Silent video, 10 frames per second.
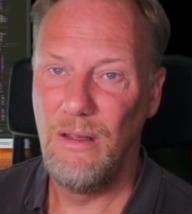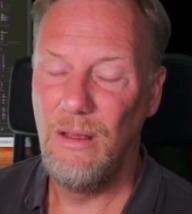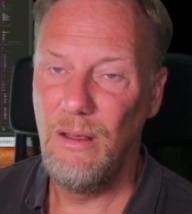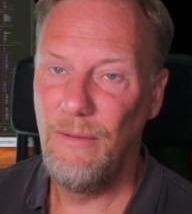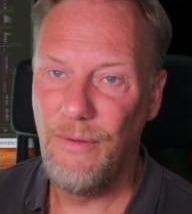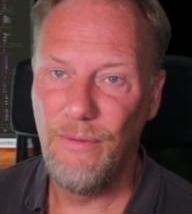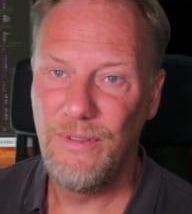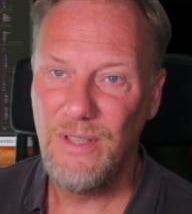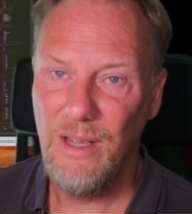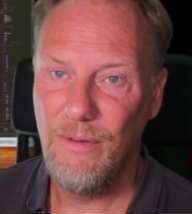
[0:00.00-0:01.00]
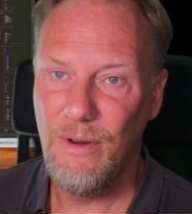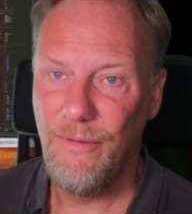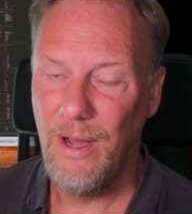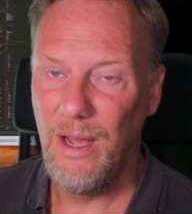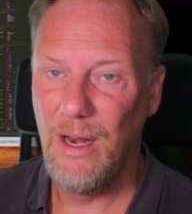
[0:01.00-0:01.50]
if you've saved a
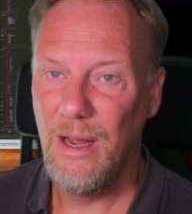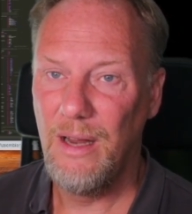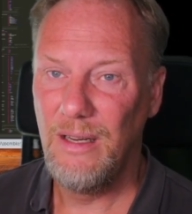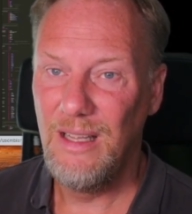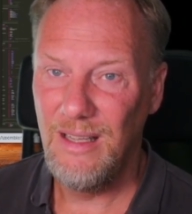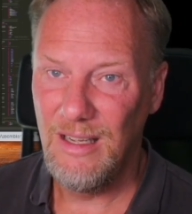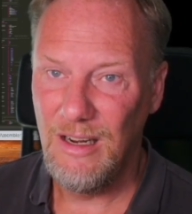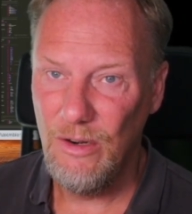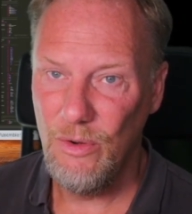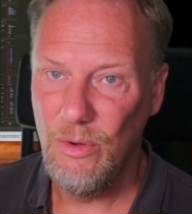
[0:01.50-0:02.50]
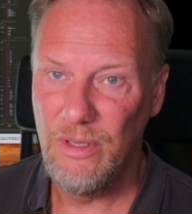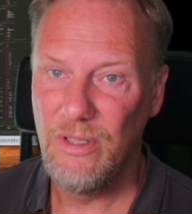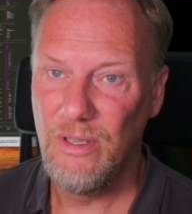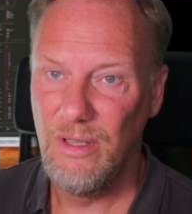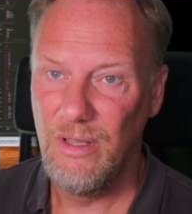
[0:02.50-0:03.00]
file and it includes